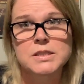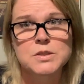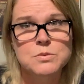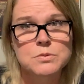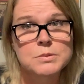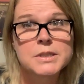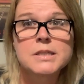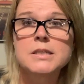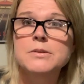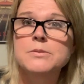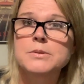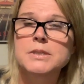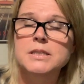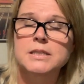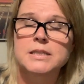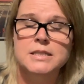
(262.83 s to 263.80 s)
It's really,
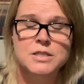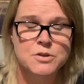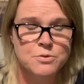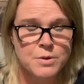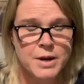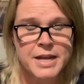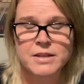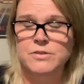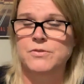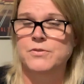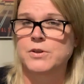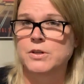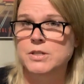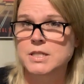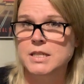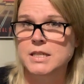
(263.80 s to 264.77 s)
really, it's great for
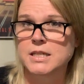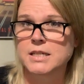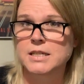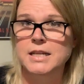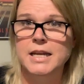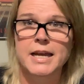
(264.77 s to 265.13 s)
your skin.